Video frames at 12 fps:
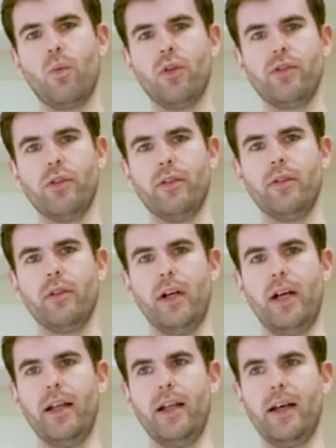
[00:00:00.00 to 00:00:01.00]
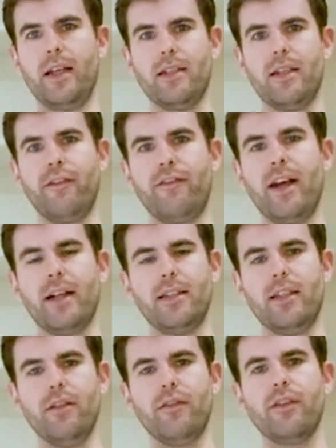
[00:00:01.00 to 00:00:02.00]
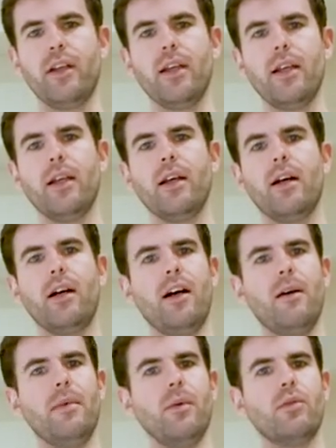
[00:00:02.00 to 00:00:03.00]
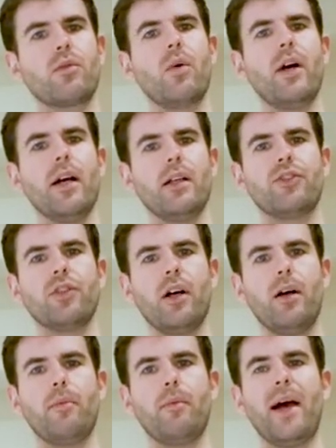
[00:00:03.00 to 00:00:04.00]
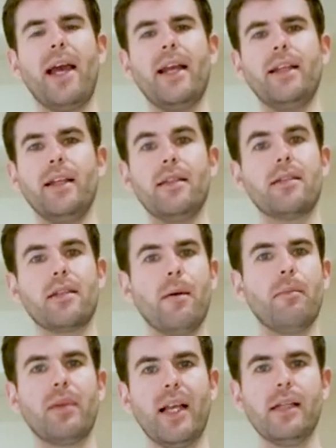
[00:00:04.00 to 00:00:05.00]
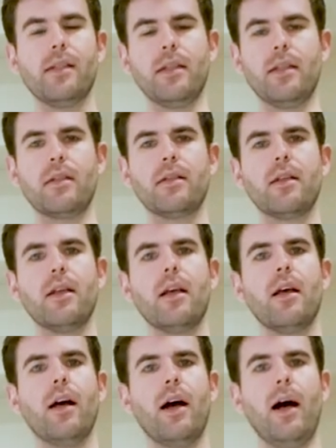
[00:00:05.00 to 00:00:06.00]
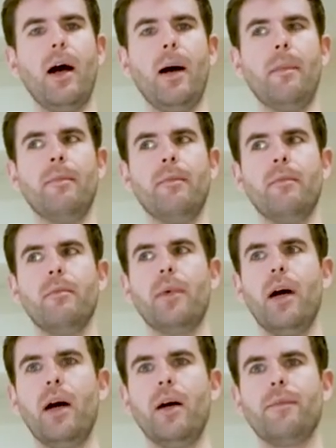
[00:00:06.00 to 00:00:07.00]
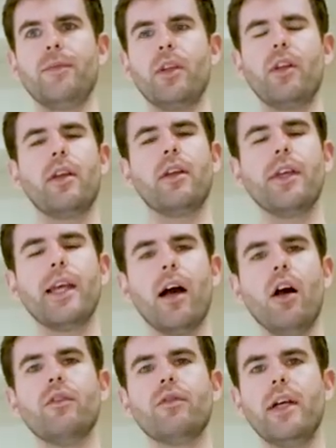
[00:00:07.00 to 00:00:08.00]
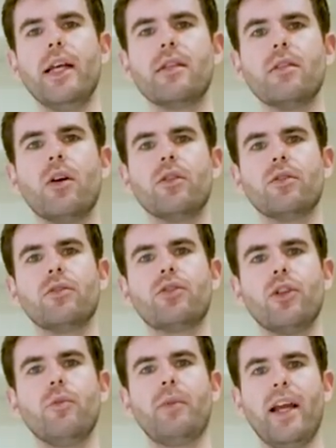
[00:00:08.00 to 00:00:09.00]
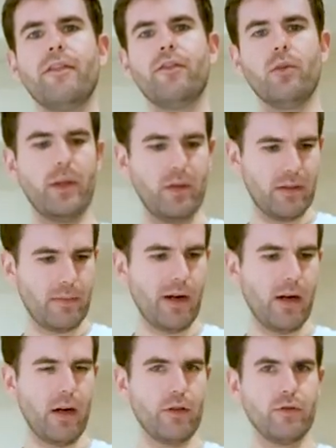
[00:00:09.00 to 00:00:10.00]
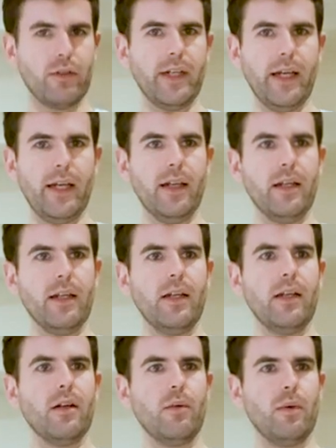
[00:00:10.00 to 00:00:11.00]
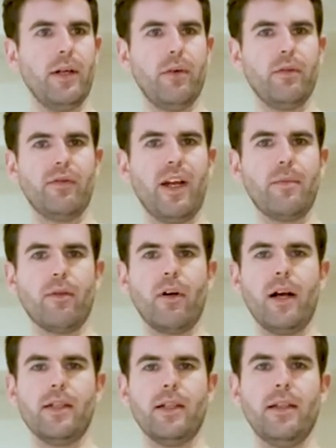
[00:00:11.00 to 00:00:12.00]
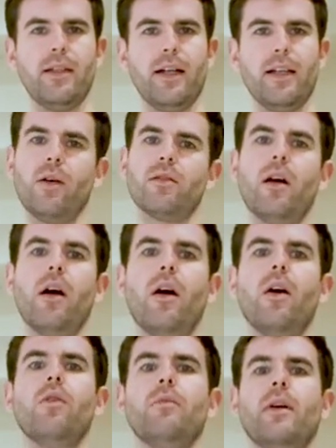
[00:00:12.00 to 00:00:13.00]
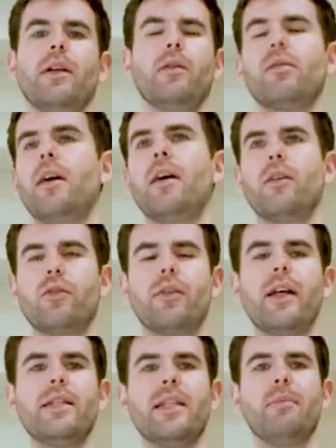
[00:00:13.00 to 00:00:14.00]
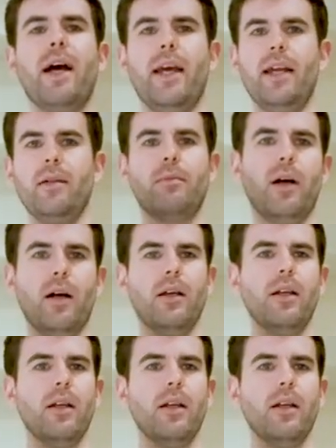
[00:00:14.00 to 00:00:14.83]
wasn't like, as effective um, it was quite a sharp pain in some places, um, but you, you, get over it. It's not too painful. There was a part over here where it was vaporizing, and I was like, oh my, it was like crazy pain. But